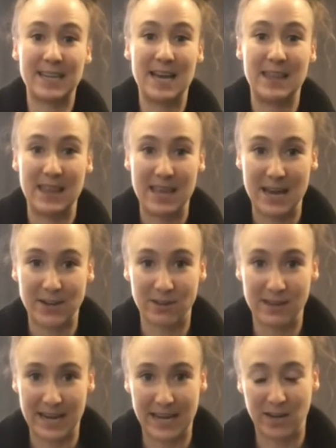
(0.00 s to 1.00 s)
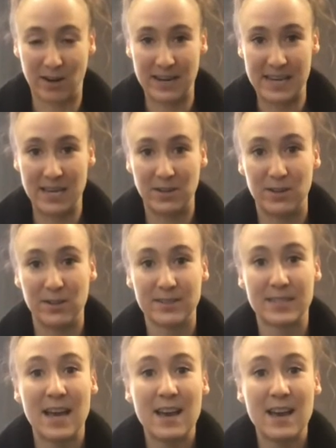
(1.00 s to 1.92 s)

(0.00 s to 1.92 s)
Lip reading: and then you're letting your heels